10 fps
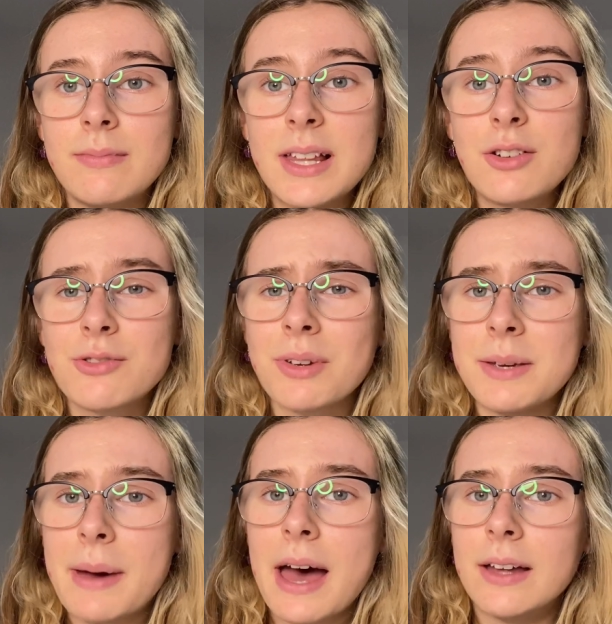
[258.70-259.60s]
it looks
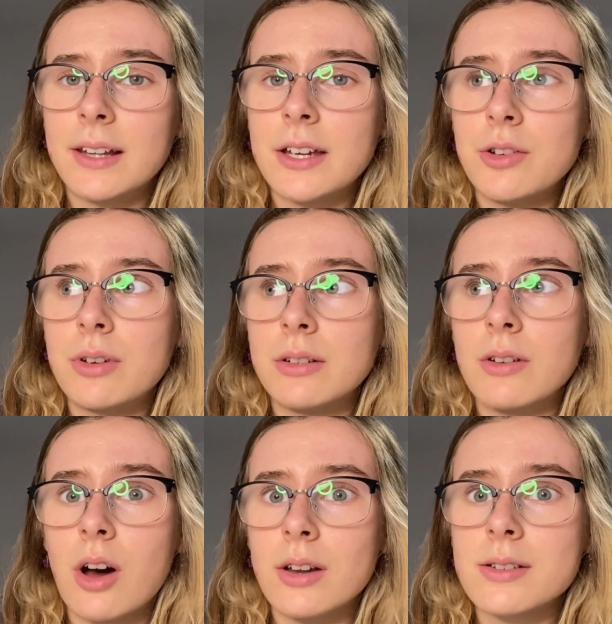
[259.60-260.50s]
really bad. Like, you can
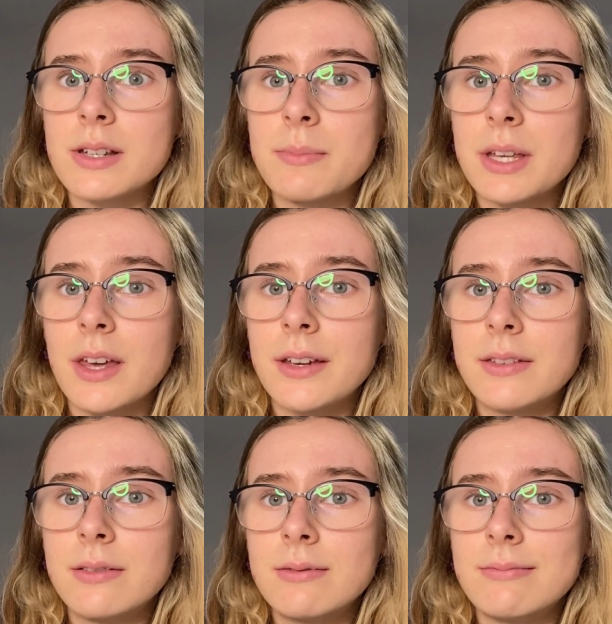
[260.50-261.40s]
honestly be like,
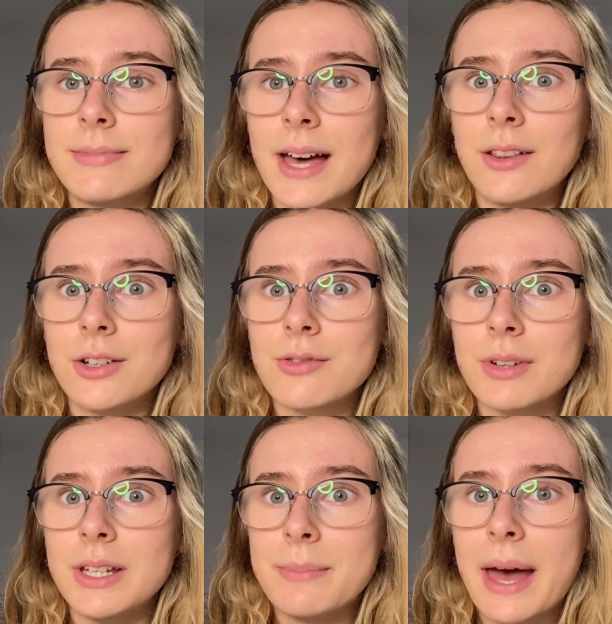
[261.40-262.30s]
that looks
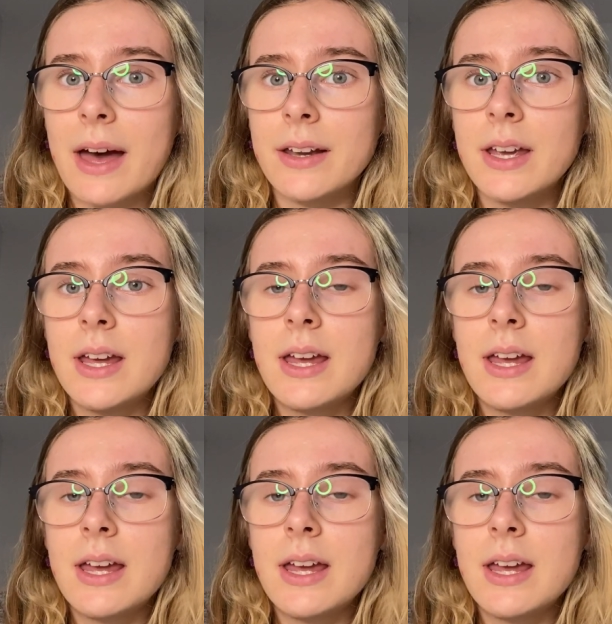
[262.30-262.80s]
really bad.